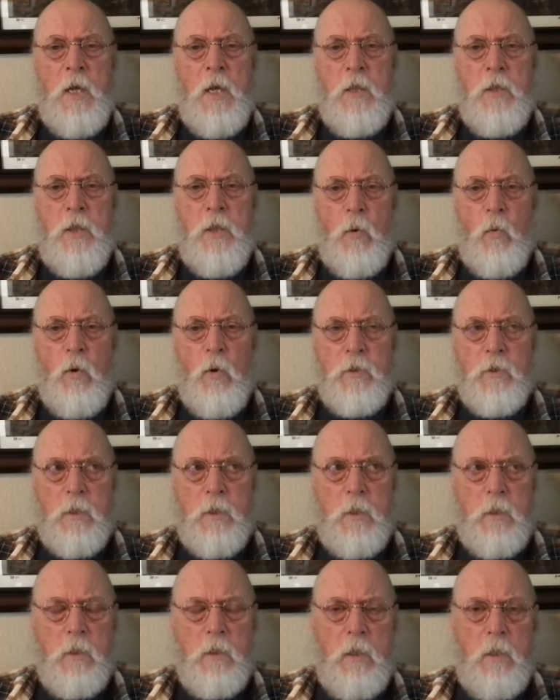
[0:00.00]
there was
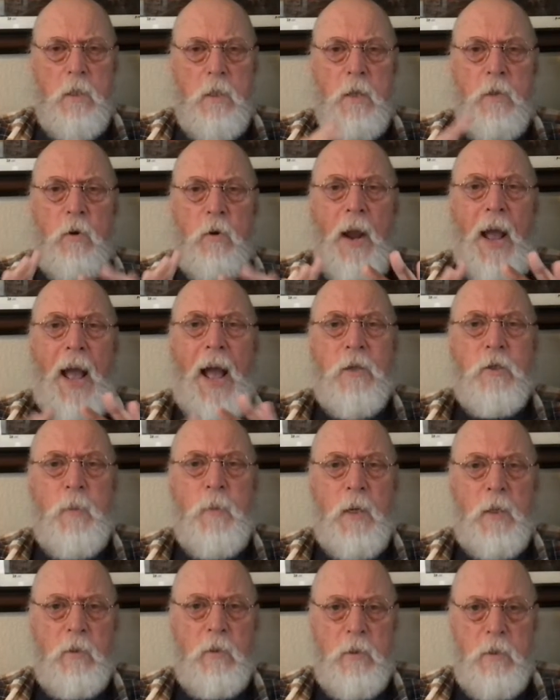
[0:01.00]
another
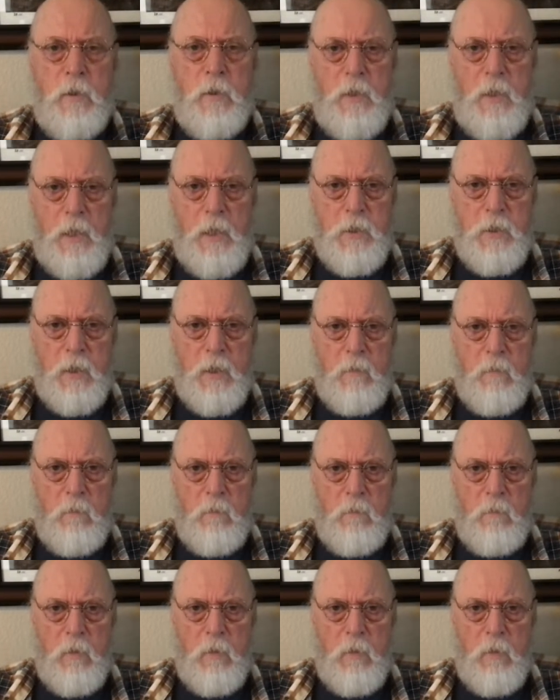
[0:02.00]
aspect to the DSM